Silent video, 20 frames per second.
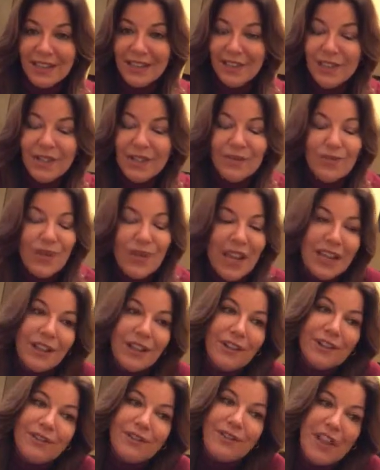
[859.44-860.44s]
just
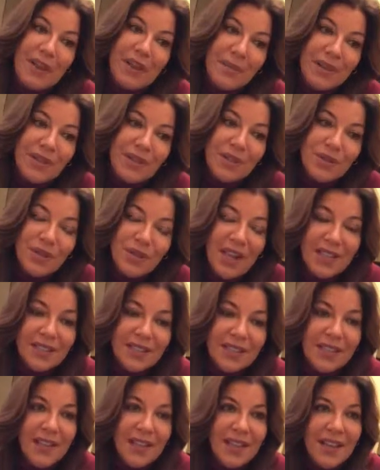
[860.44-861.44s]
regular family stress
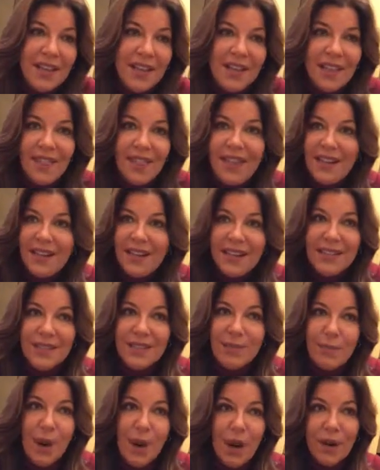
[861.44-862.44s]
that is
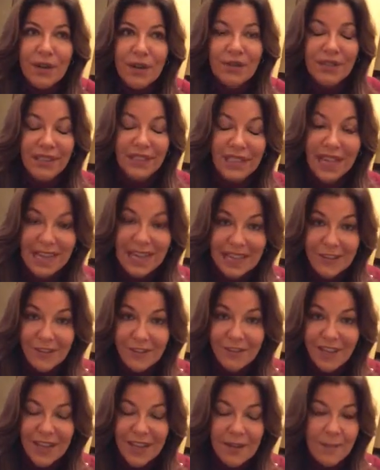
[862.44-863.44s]
part of life,
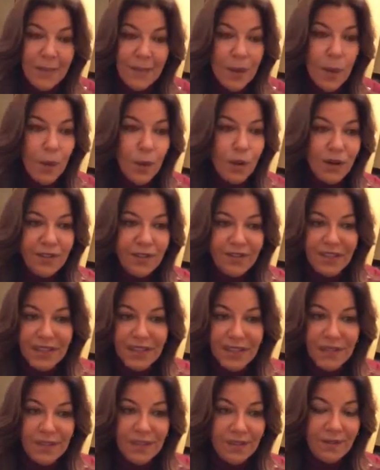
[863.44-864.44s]
or if
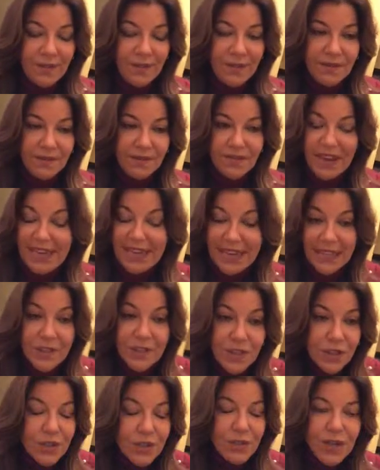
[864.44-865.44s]
it's
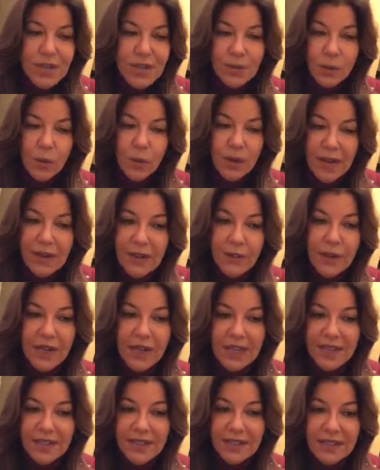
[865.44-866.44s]
financial stress, whatever it
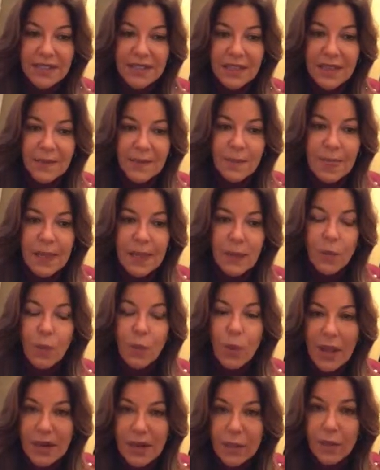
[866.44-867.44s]
is,
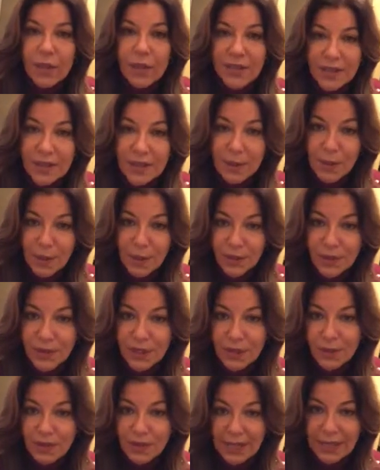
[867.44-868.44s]
when we're exposed
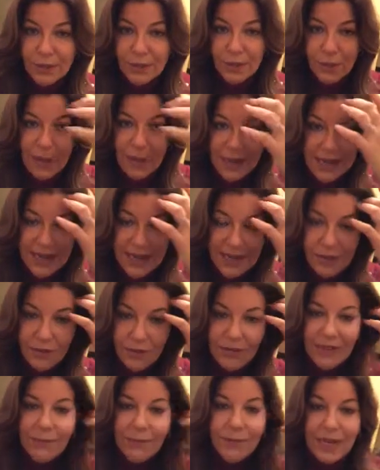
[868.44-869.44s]
to electromagnetic
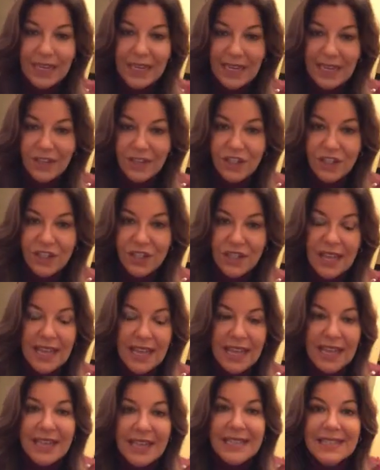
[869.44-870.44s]
radiation,
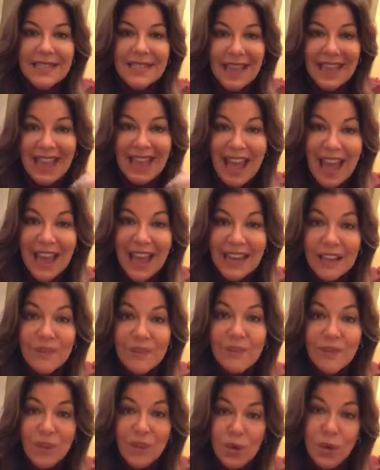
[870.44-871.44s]
it's like adding
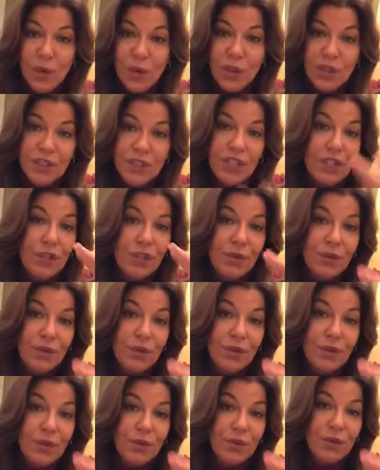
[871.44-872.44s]
fuel to
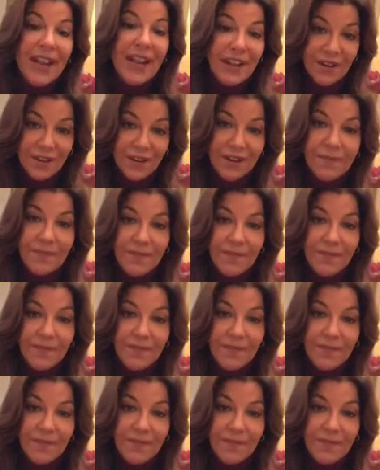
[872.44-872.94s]
the fire.